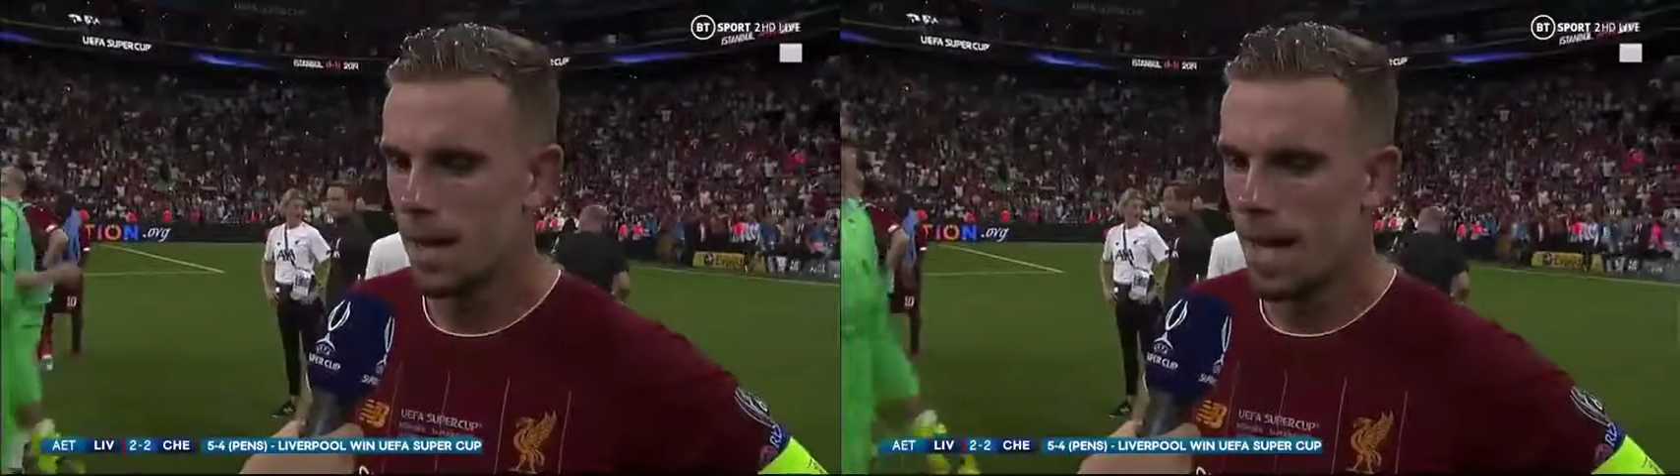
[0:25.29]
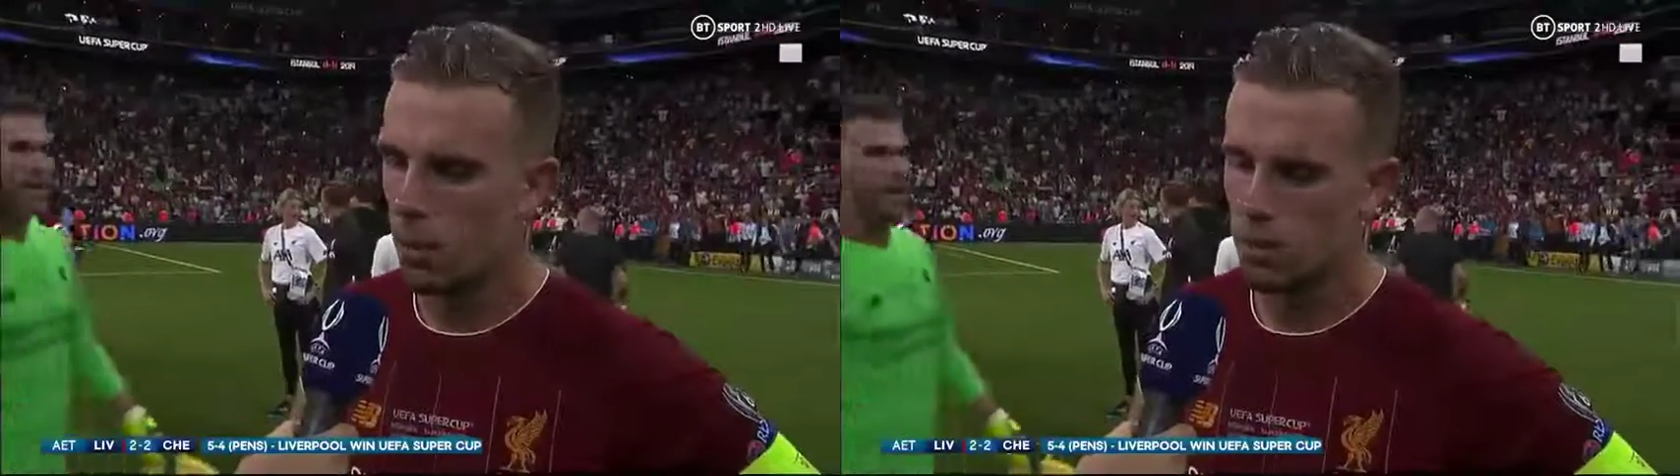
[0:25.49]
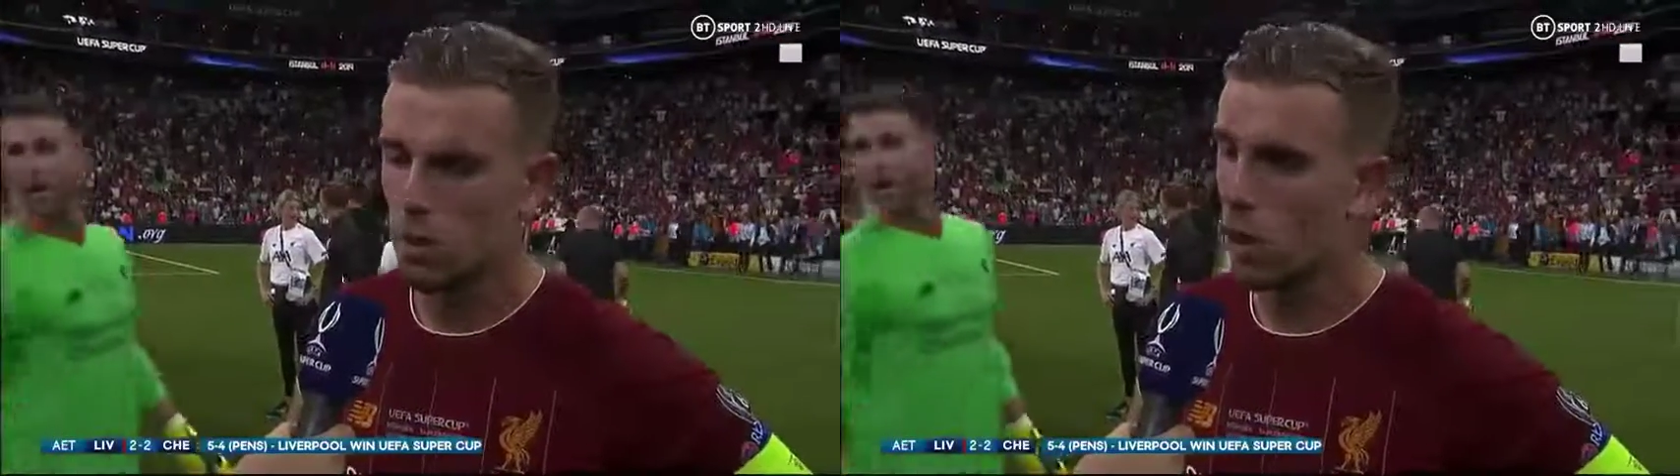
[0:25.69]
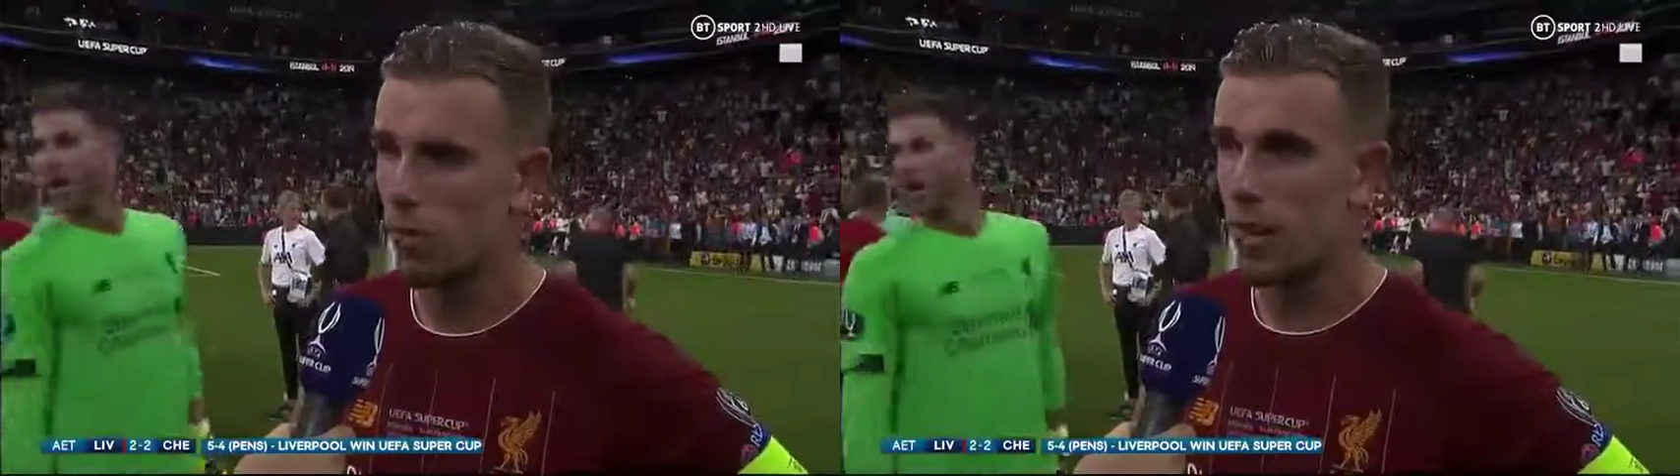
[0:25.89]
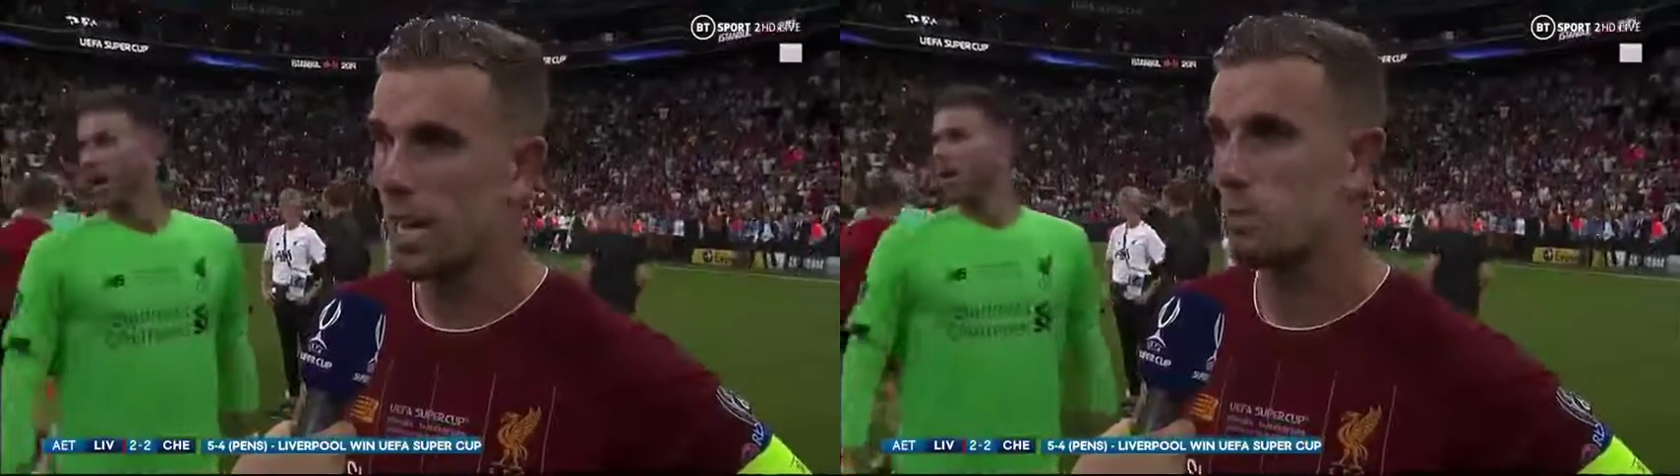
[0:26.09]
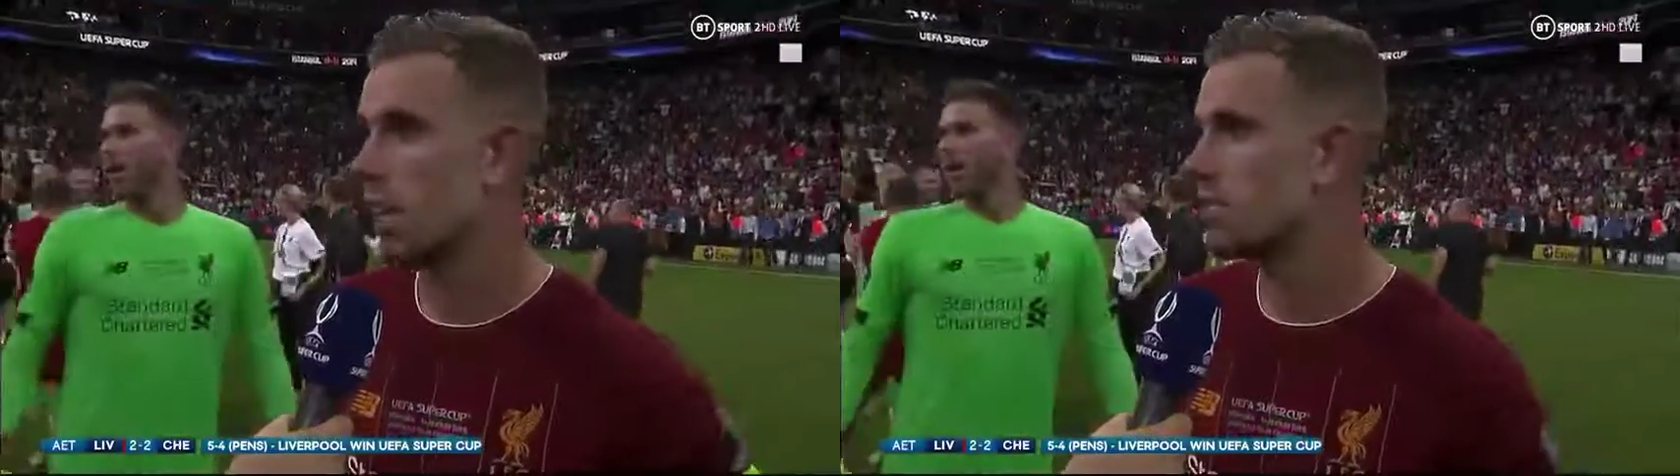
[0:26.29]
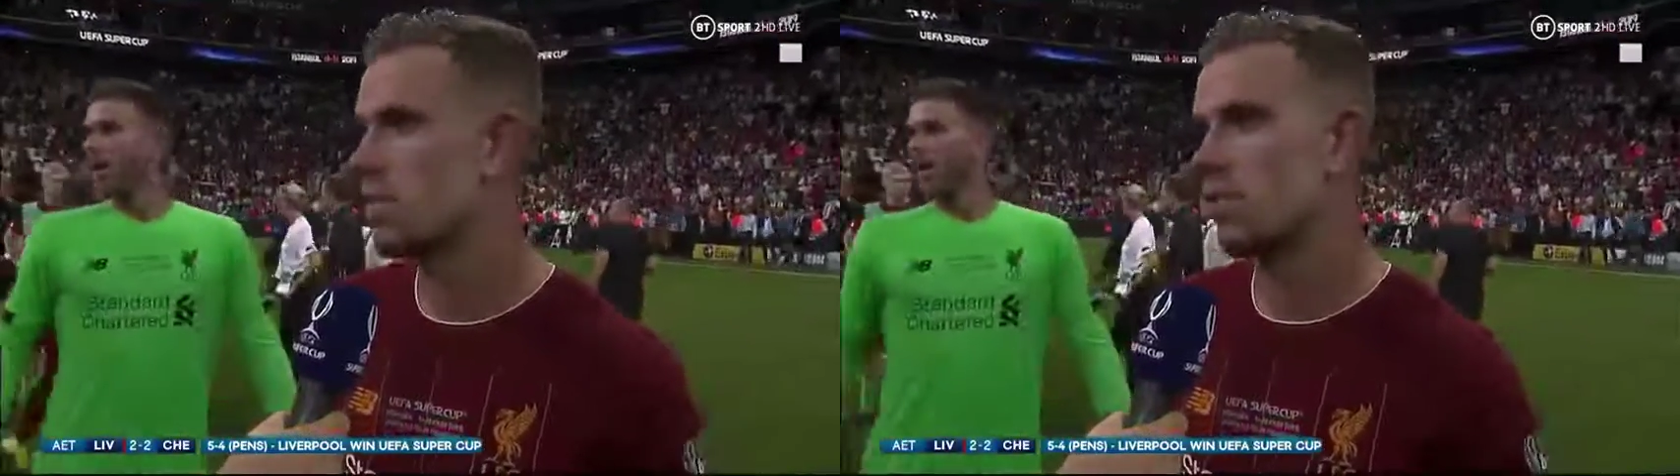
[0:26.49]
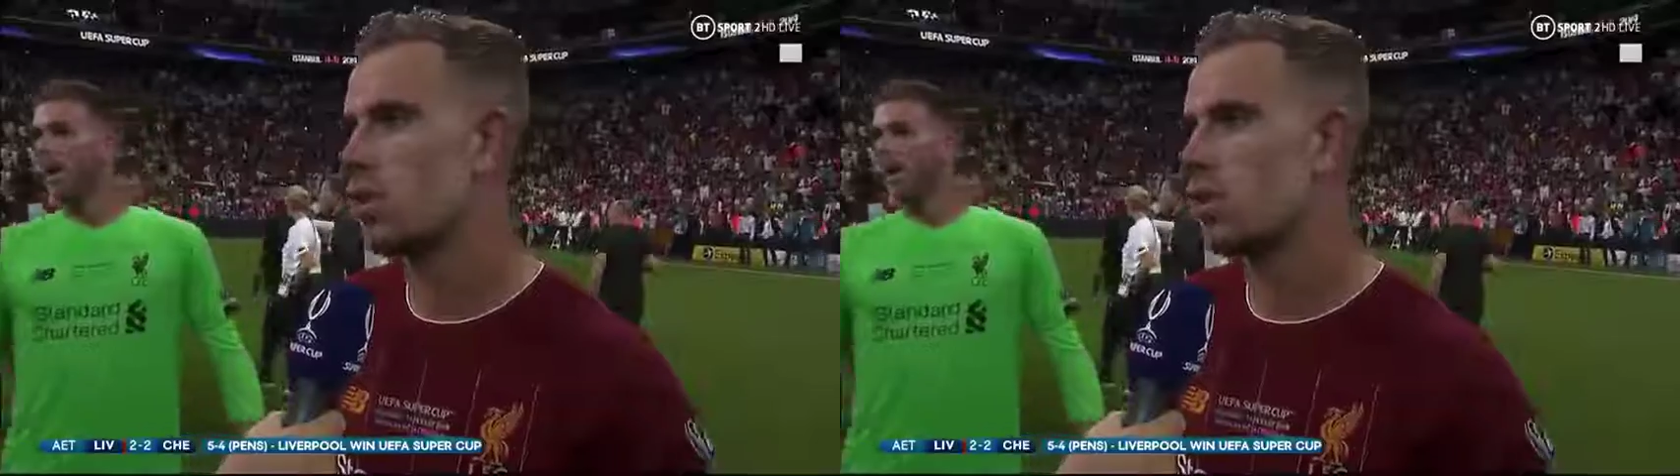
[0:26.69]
yeah, it was a tough game. Chelsea were